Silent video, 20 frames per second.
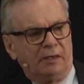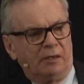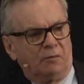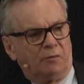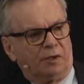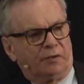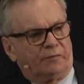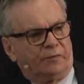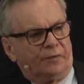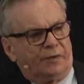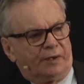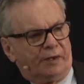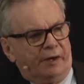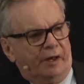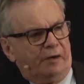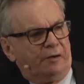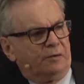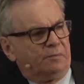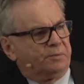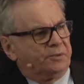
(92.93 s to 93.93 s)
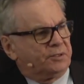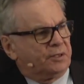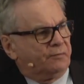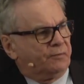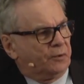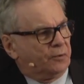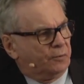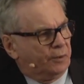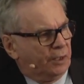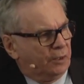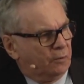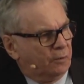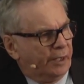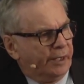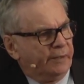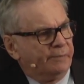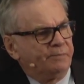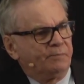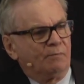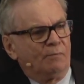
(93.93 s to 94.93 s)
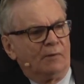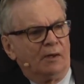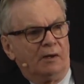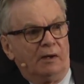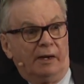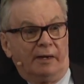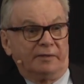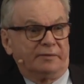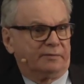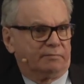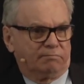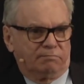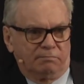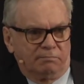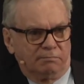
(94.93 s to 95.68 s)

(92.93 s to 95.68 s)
worked for the Canadian Pacific Railway, as